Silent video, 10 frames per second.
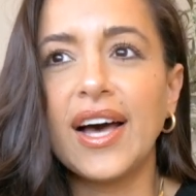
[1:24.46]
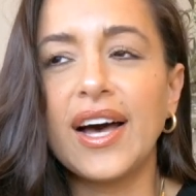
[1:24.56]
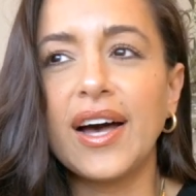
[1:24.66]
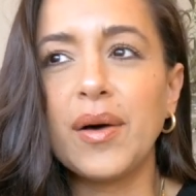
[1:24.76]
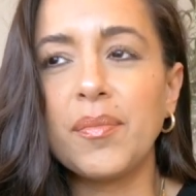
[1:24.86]

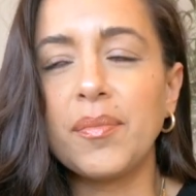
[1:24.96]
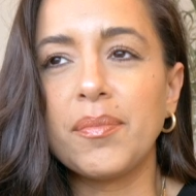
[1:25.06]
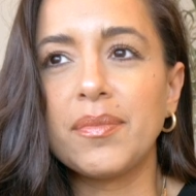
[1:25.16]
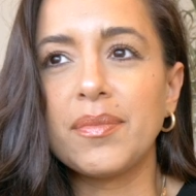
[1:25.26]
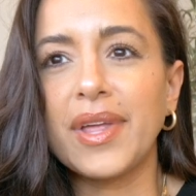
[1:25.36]

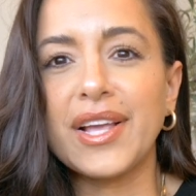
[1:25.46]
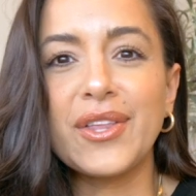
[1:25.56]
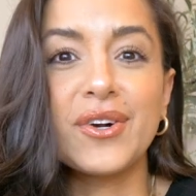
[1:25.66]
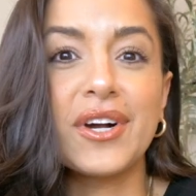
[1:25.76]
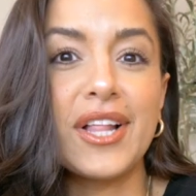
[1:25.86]
um, like a
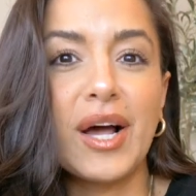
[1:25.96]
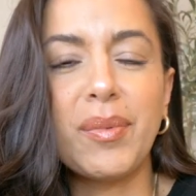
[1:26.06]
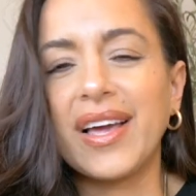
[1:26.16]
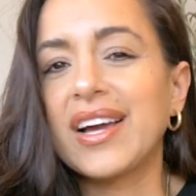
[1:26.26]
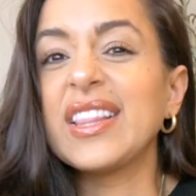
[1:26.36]
little club,
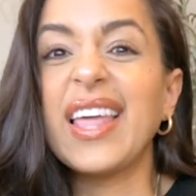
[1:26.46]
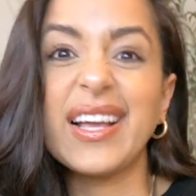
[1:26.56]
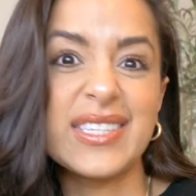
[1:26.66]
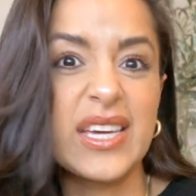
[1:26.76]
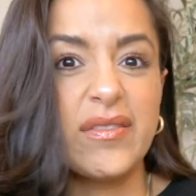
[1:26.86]
like a
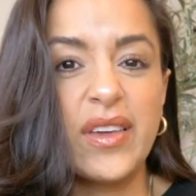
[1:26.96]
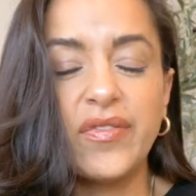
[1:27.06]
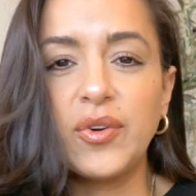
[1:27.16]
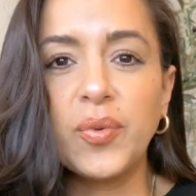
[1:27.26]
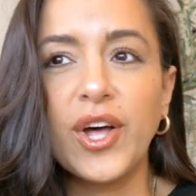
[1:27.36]
collective,
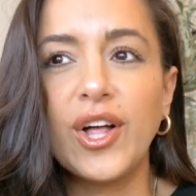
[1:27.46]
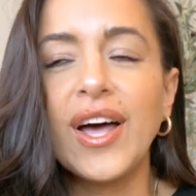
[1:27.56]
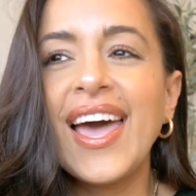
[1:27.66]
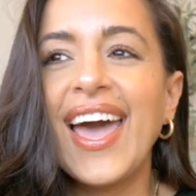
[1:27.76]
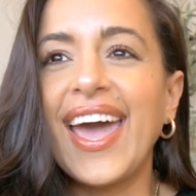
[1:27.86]
if you will.